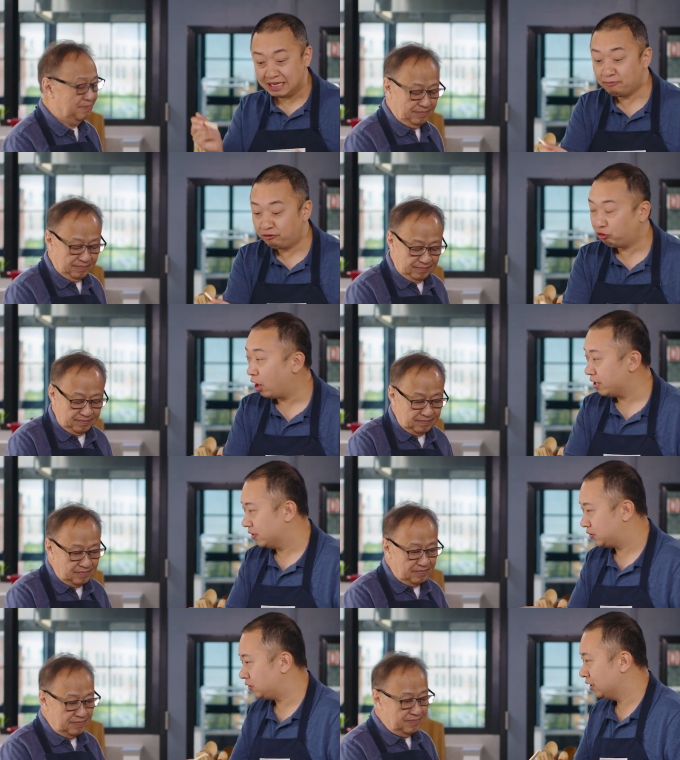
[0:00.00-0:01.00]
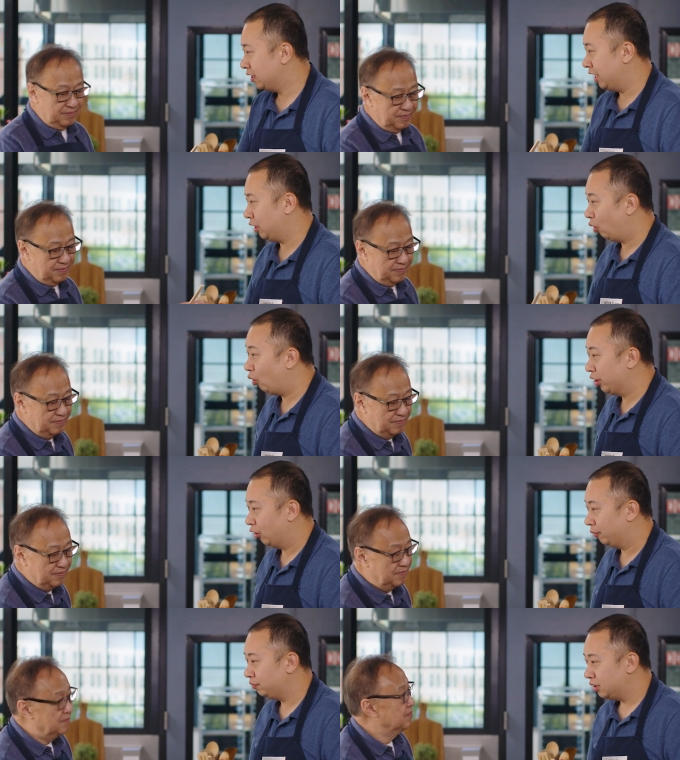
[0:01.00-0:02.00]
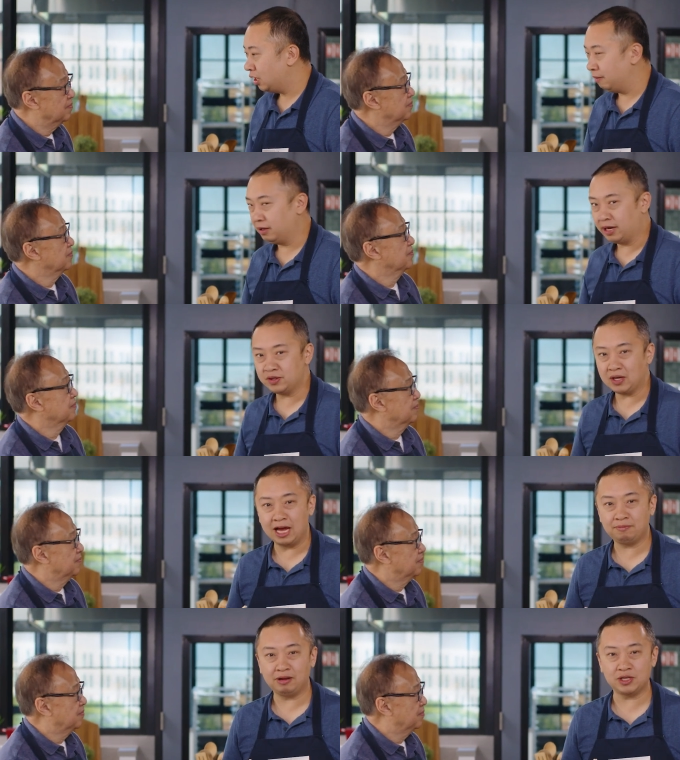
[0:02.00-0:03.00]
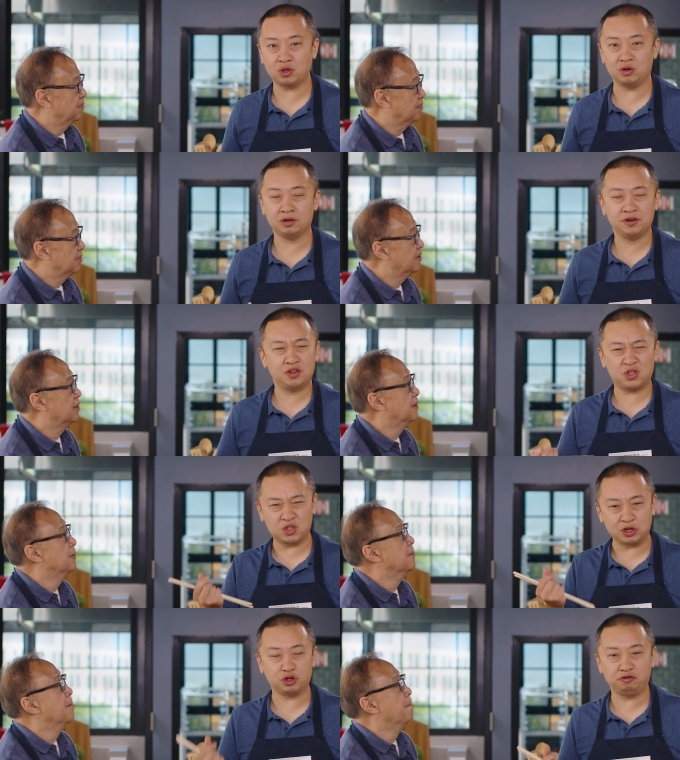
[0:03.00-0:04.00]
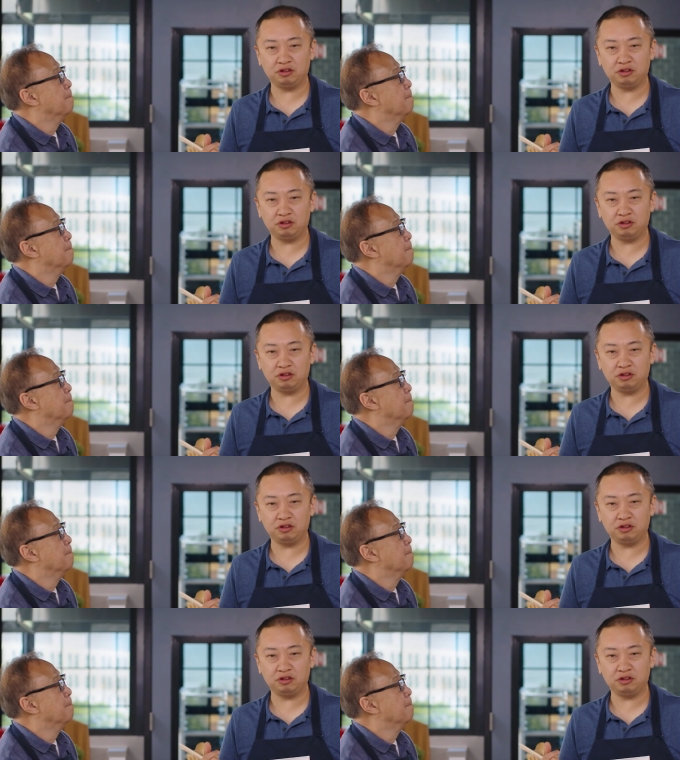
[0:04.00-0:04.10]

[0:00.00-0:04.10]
Speaker 1: deep fry this in oil. And because eggplants are such a